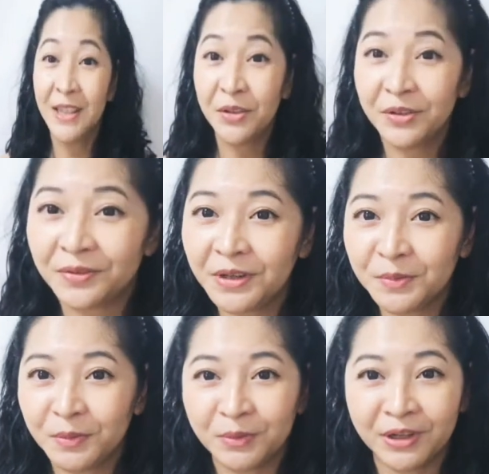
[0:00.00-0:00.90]
So the
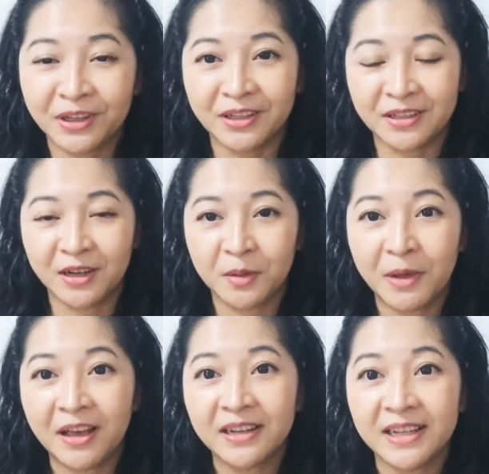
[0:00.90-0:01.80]
first one we're going to talk
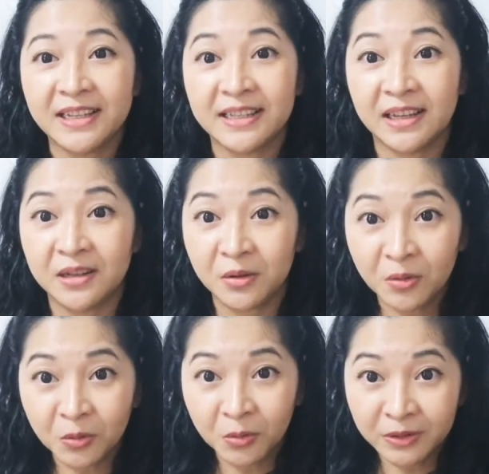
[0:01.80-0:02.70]
about is an
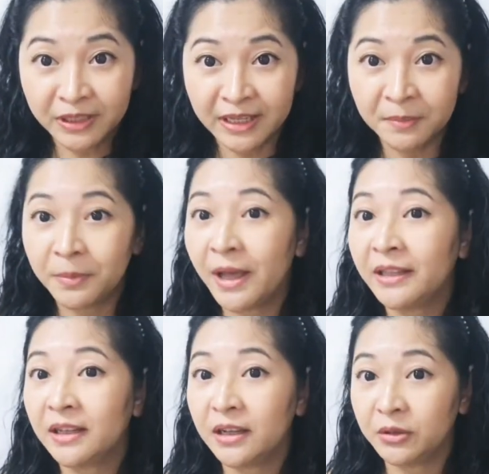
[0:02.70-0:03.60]
oldie
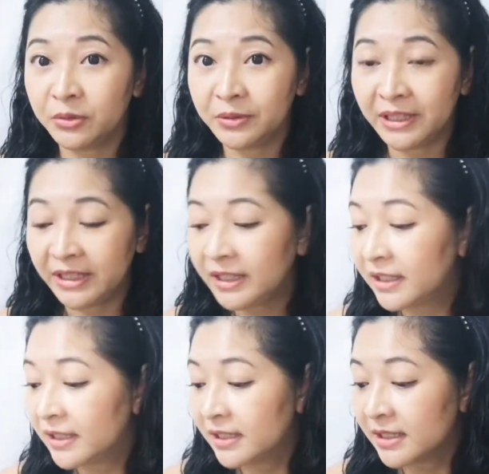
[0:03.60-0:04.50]
but a goodie.
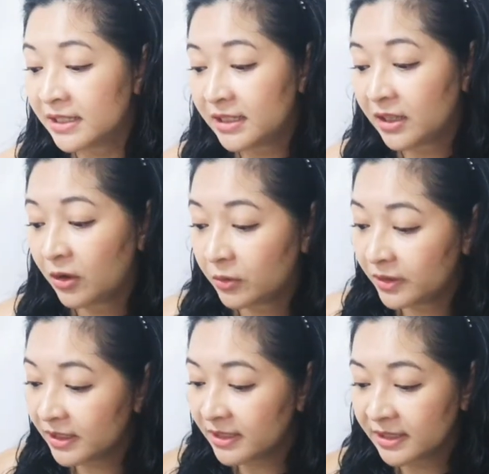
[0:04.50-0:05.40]
So
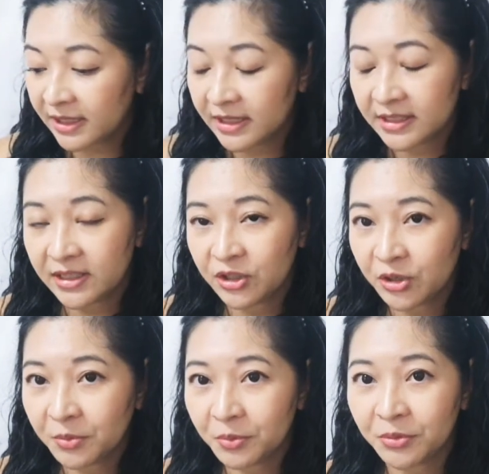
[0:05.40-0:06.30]
this is the
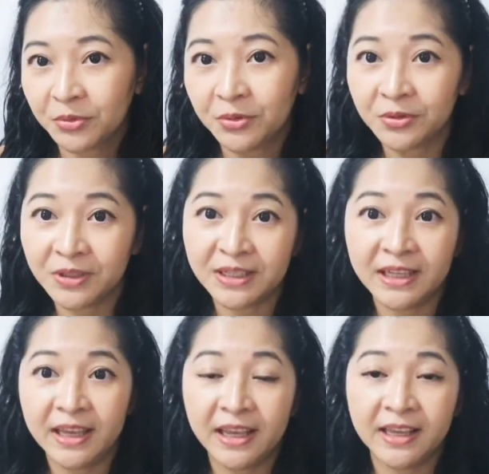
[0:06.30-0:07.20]
Jean-Paul
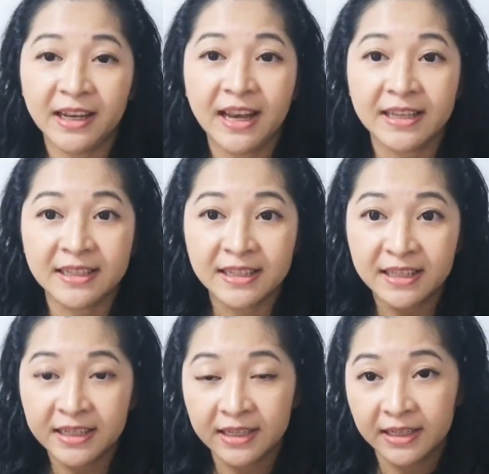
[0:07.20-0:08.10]
Gaultier
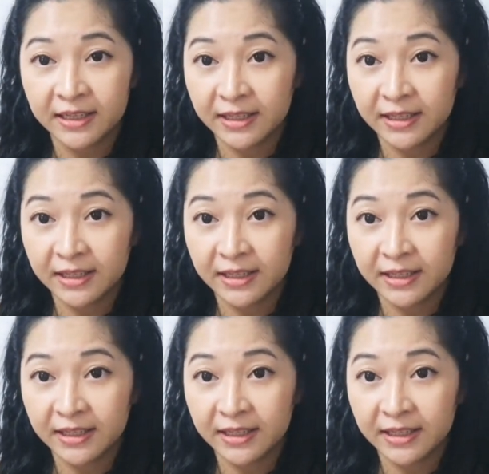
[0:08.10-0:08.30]
Classique